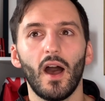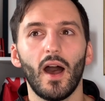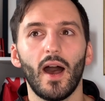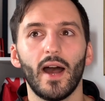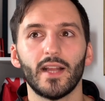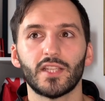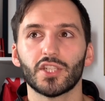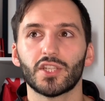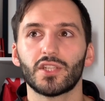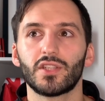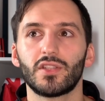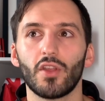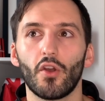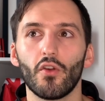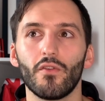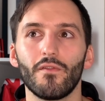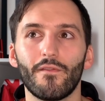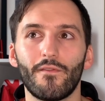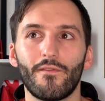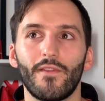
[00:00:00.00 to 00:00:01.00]
I just
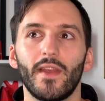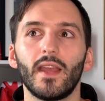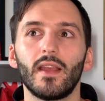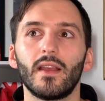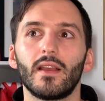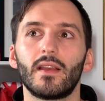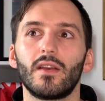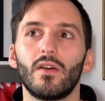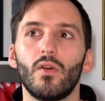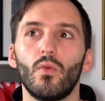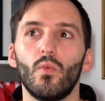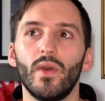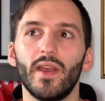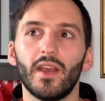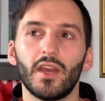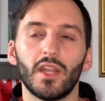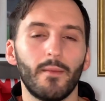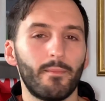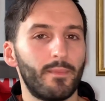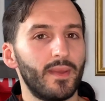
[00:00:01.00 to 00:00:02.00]
don't think we're
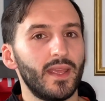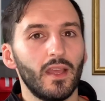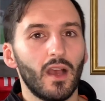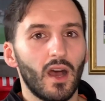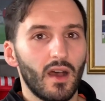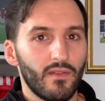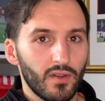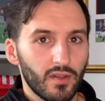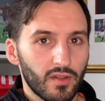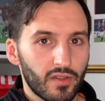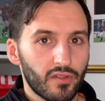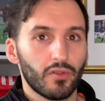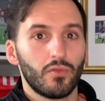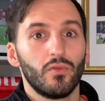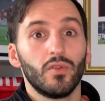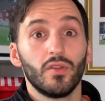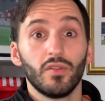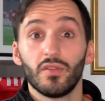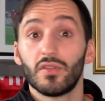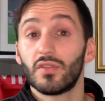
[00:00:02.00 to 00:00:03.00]
going to beat other
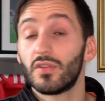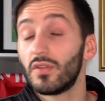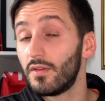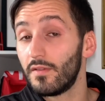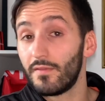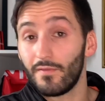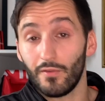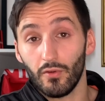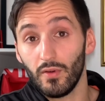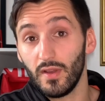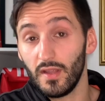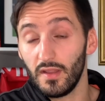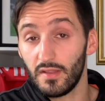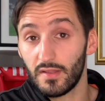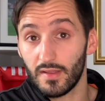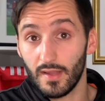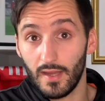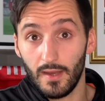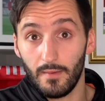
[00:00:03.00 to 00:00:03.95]
suitors for his